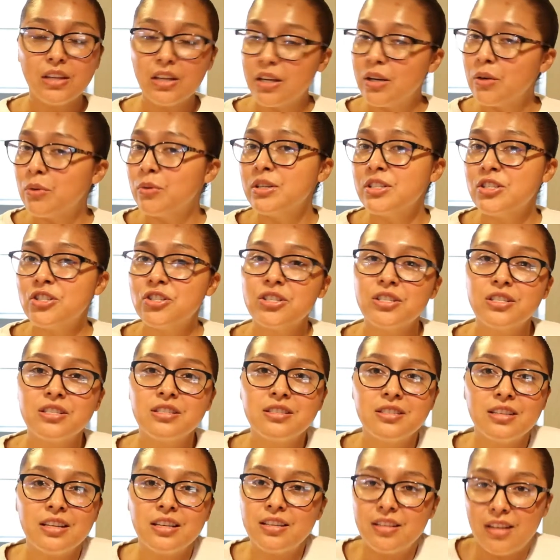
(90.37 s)
it was
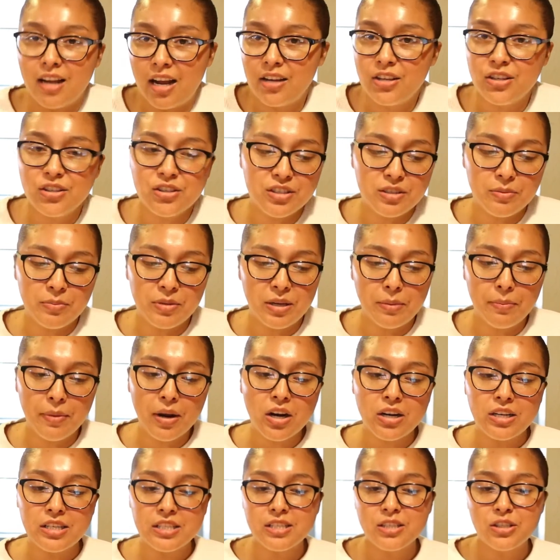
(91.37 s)
just, I used to be
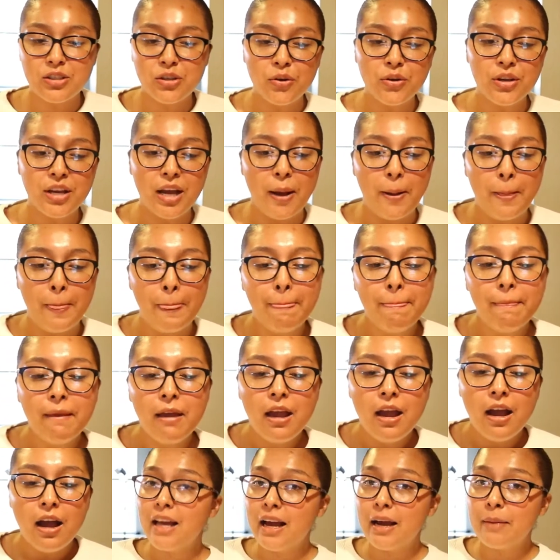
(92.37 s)
embarrassed. So yeah,
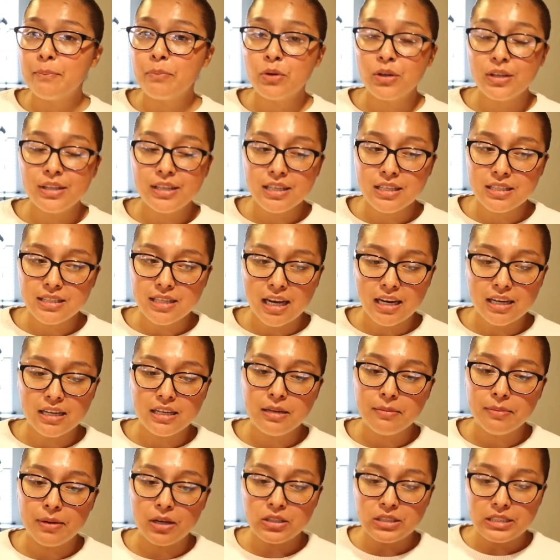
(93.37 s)
I'm pretty
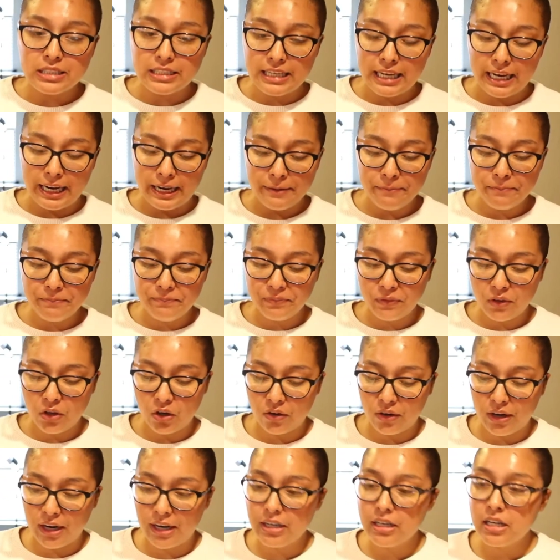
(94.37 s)
excited about today,
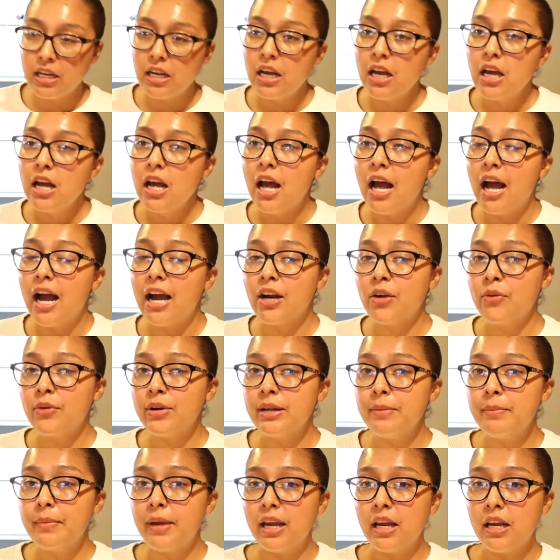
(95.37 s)
all right? I
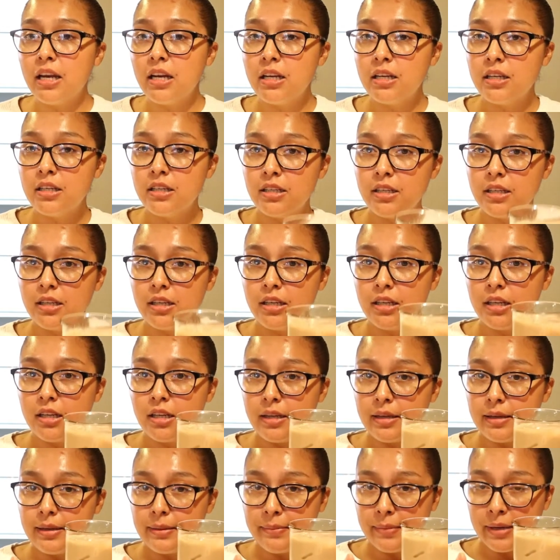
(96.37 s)
already made
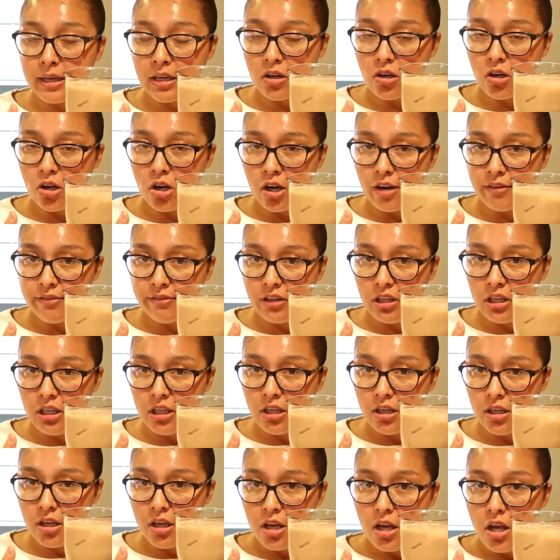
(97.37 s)
my
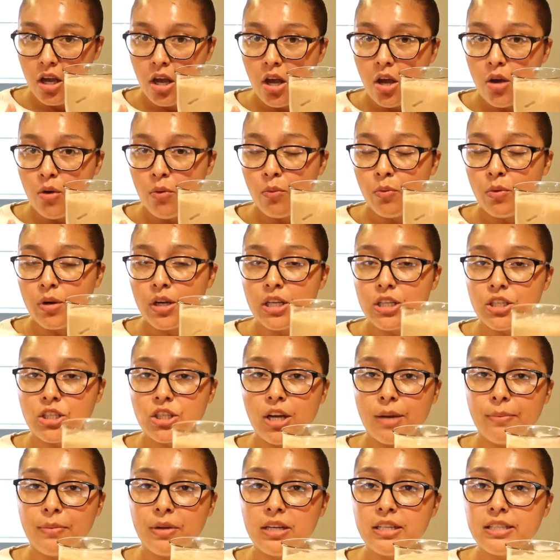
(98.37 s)
coffee,
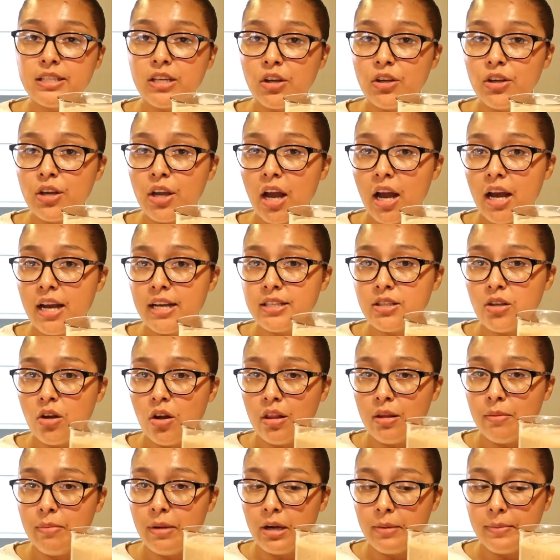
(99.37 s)
which I'm gonna tell you guys
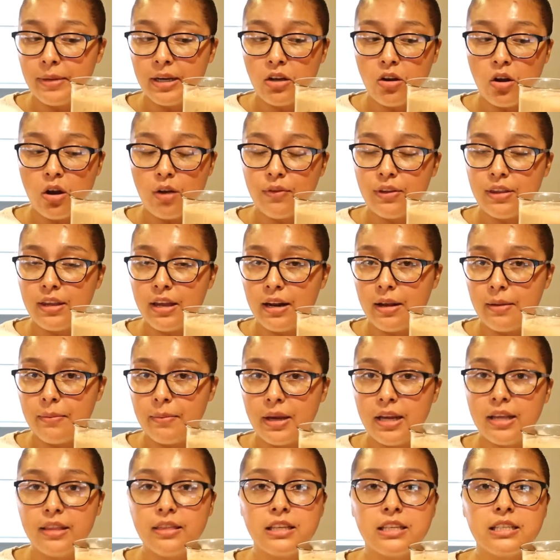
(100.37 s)
all about my coffee that I
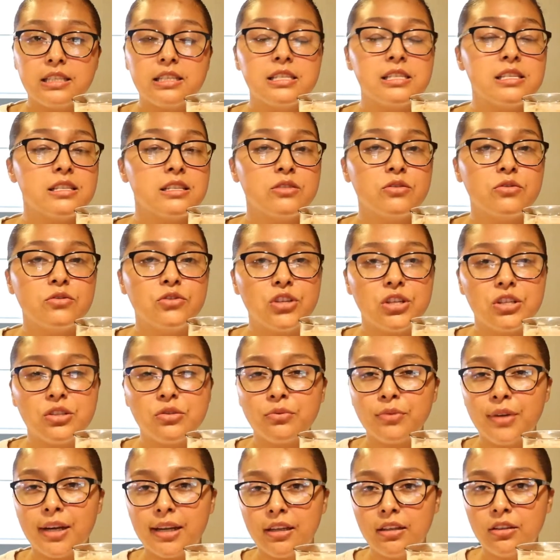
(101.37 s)
made. This isn't
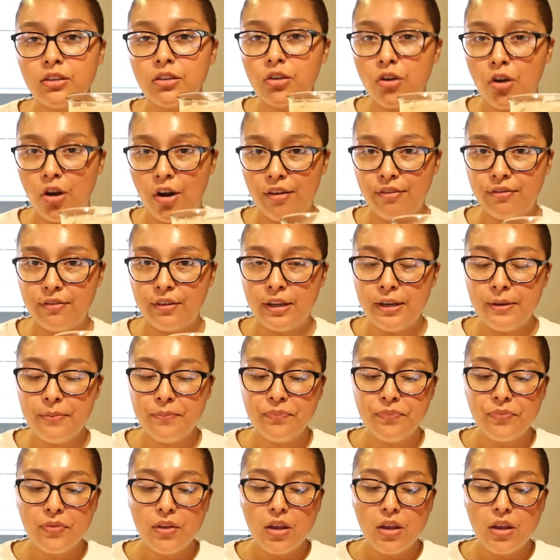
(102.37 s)
just regular coffee.